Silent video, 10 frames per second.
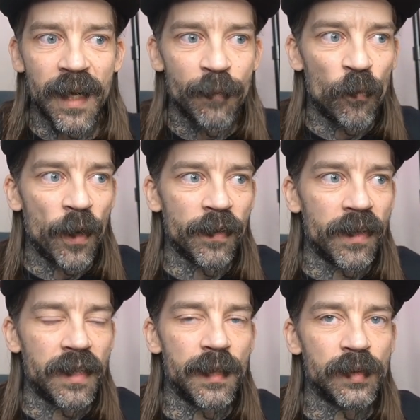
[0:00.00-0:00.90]
And one of
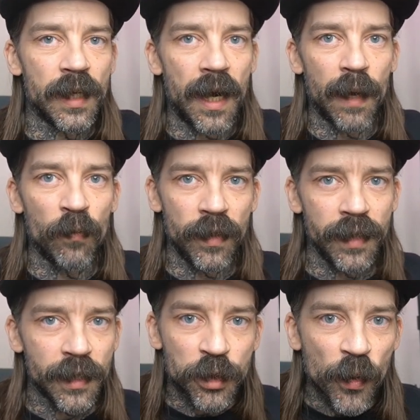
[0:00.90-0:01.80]
the things that I
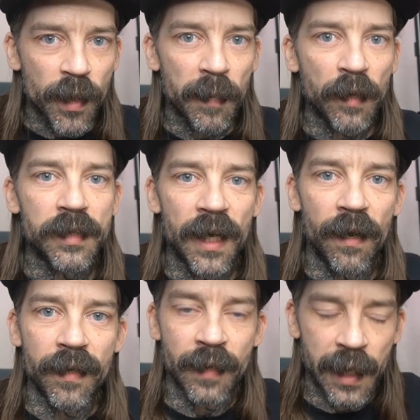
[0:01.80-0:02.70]
really enjoyed about
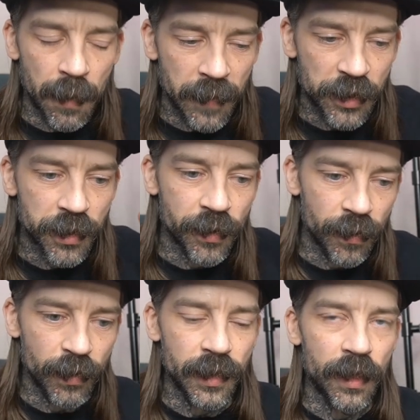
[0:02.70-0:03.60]
Taryn, like I mentioned
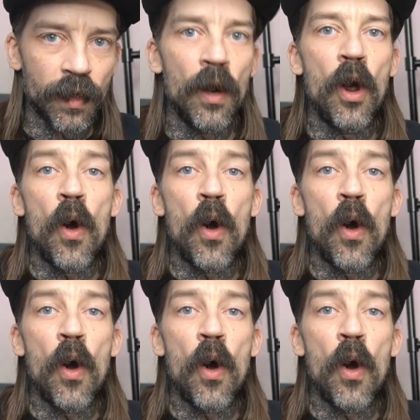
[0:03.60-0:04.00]
earlier,